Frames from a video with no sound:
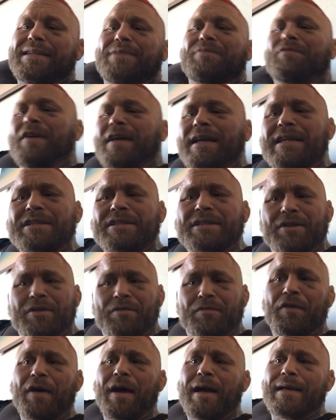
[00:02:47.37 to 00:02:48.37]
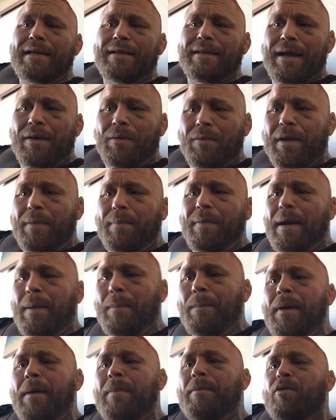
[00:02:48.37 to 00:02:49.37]
finish of the fight. That would have been a
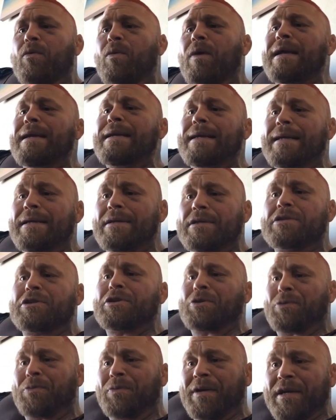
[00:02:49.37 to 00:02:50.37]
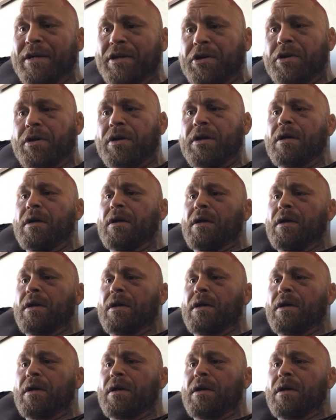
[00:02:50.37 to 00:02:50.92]
bummer way to end a career.